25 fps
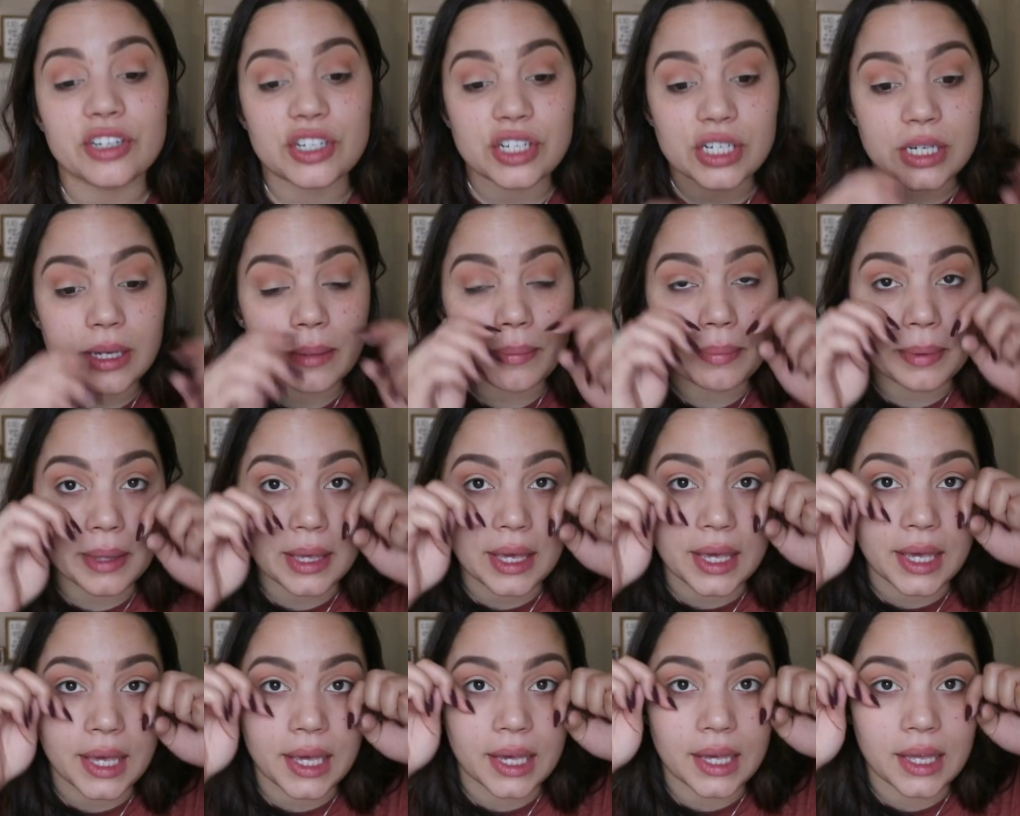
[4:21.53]

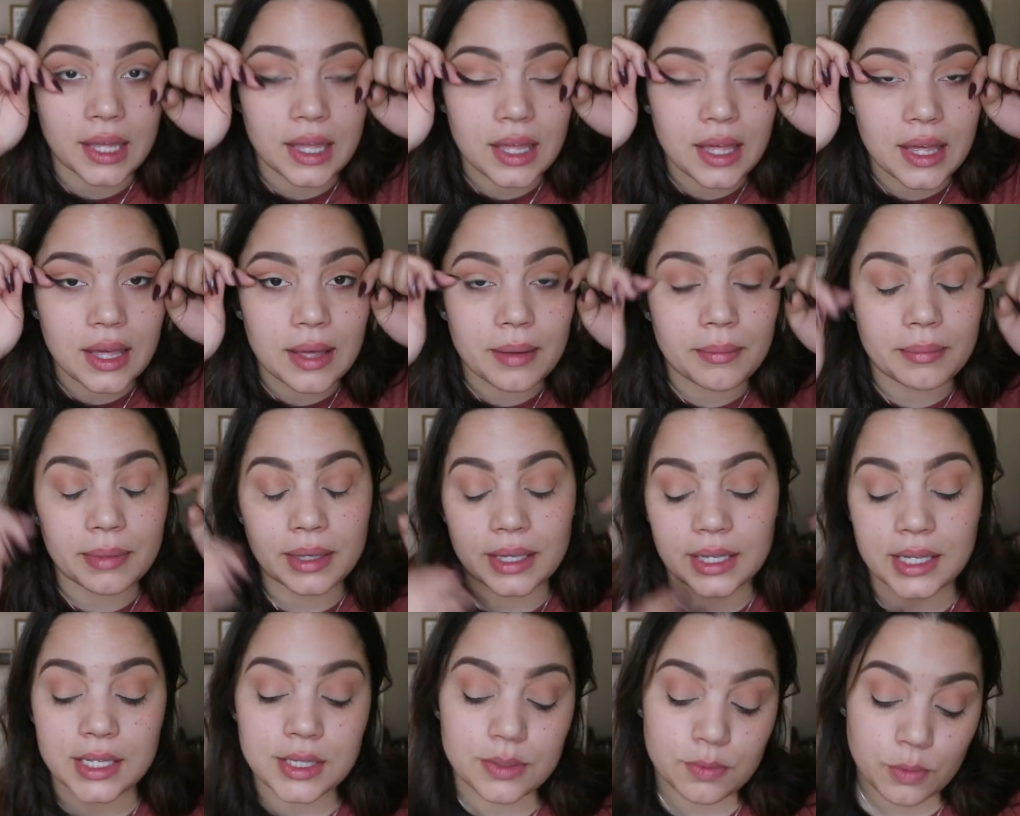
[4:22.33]
shipping
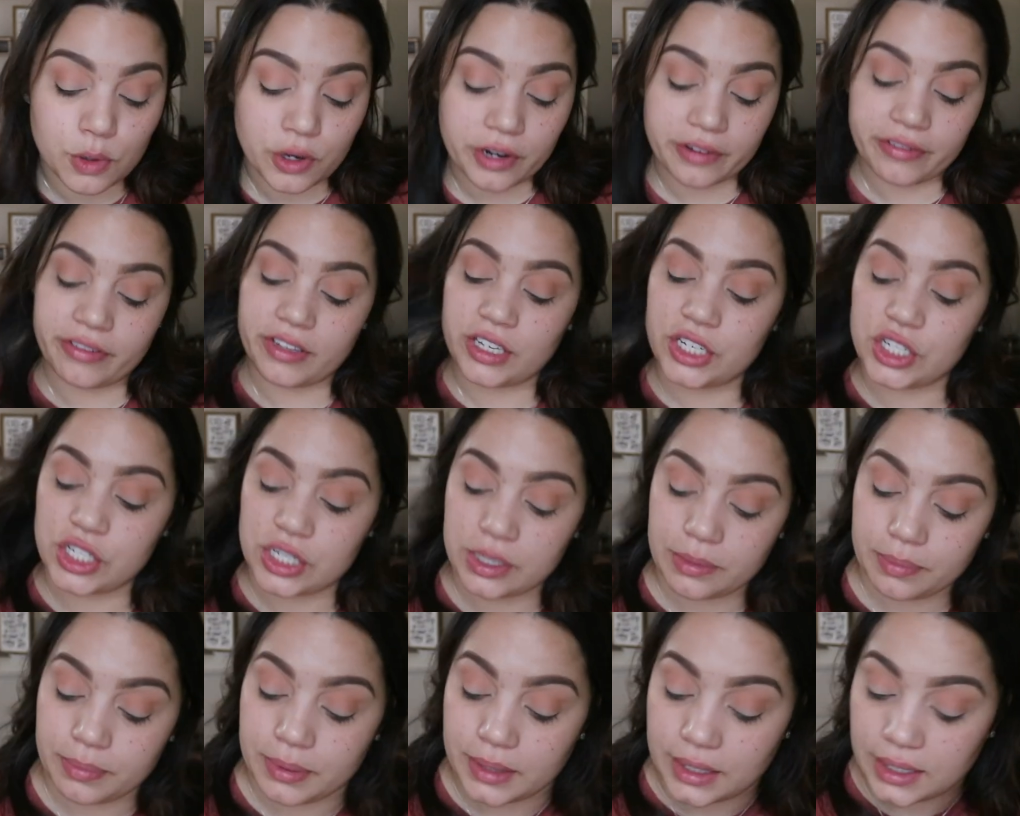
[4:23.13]
because Morphe
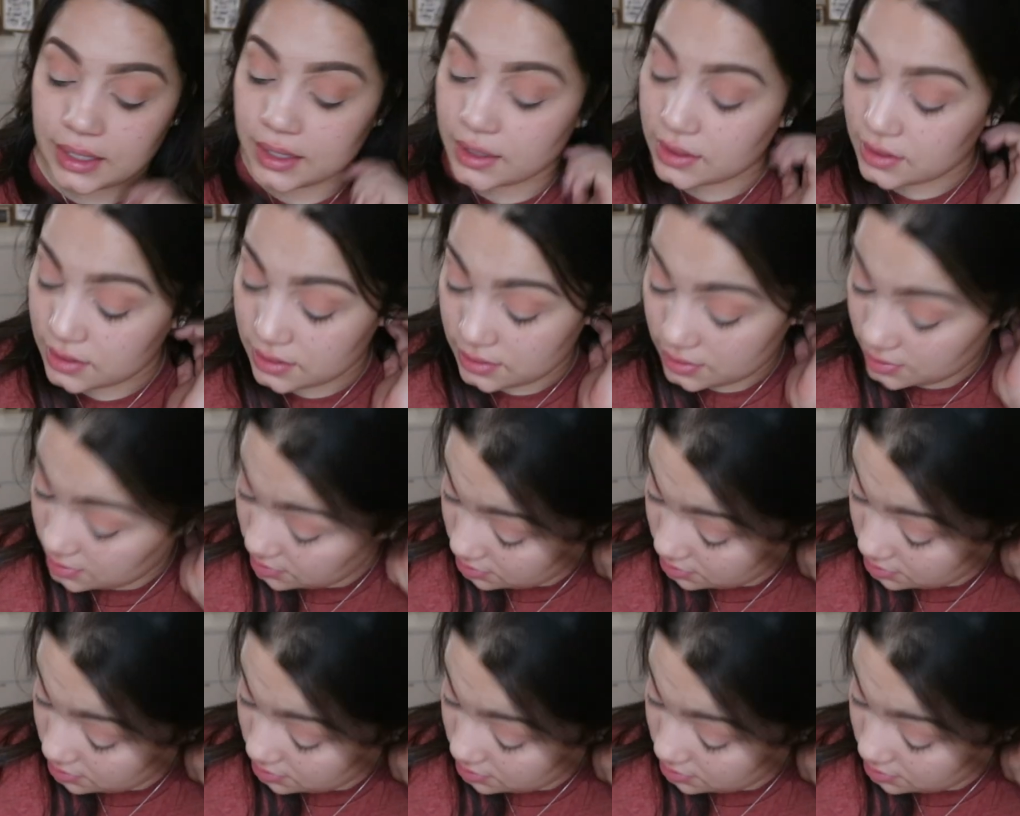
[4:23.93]
shipping